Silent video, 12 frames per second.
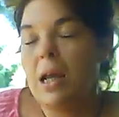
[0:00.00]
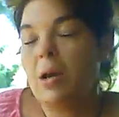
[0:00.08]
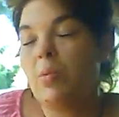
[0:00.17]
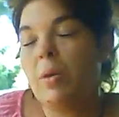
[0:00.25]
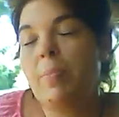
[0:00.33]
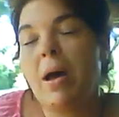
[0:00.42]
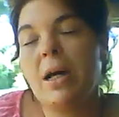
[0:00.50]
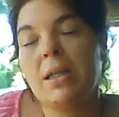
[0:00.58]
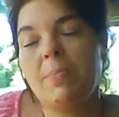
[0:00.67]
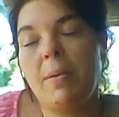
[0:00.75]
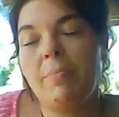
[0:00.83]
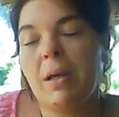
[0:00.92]
And with my
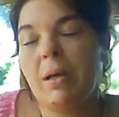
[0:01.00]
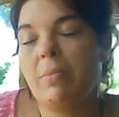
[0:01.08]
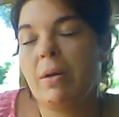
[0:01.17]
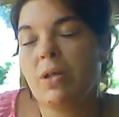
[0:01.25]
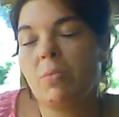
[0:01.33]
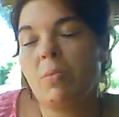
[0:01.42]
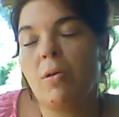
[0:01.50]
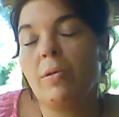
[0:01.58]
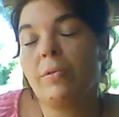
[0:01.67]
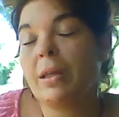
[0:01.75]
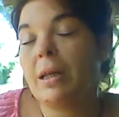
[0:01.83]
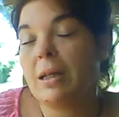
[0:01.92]
husband being
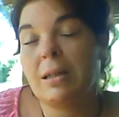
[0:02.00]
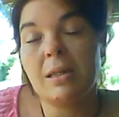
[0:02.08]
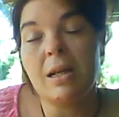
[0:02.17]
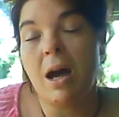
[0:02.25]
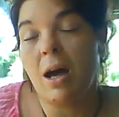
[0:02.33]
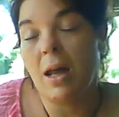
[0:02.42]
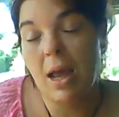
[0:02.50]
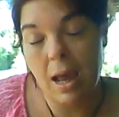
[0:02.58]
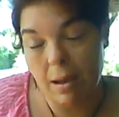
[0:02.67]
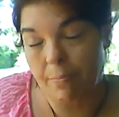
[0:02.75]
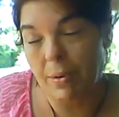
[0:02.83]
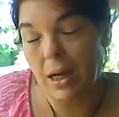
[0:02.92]
miserable, it's not
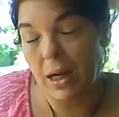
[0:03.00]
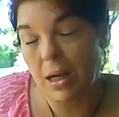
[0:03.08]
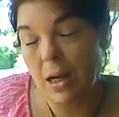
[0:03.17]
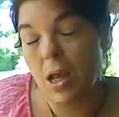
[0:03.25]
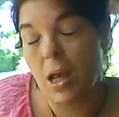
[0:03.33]
happening.